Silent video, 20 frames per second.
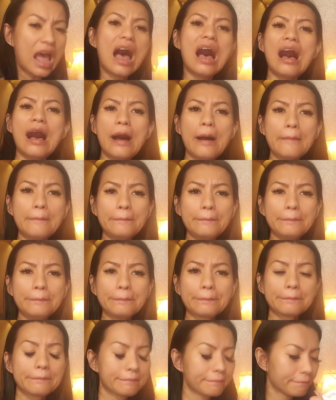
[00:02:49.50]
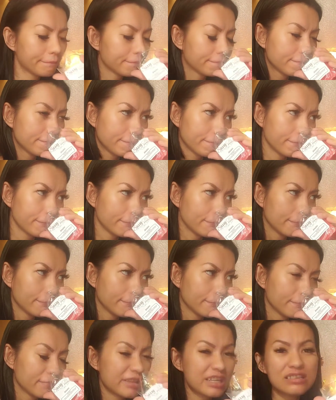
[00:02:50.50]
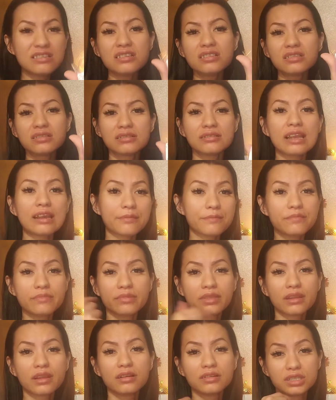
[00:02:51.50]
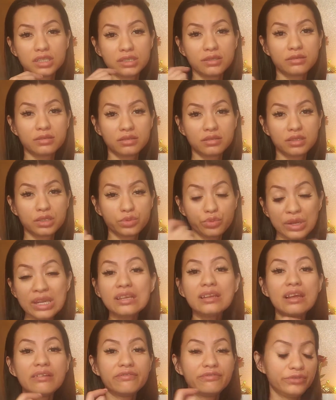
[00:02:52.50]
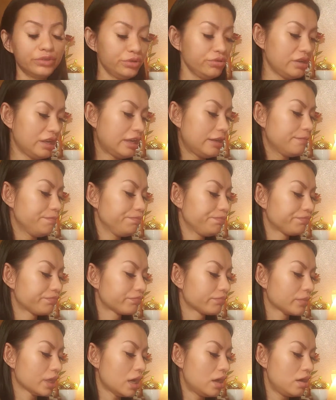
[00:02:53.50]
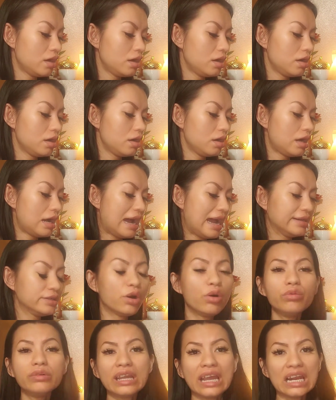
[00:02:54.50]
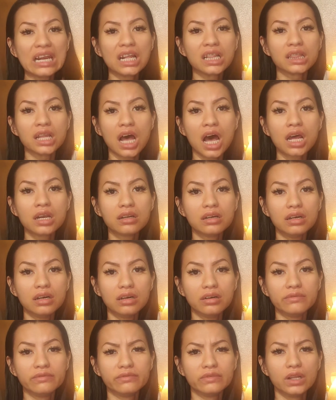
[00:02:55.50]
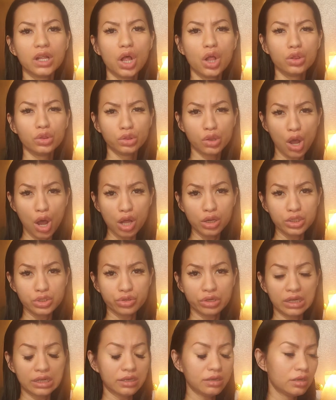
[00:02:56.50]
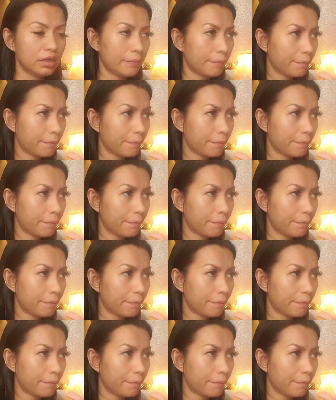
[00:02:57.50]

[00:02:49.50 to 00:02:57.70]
Um, this is like sweet and fruity I don't get a lot of laundry.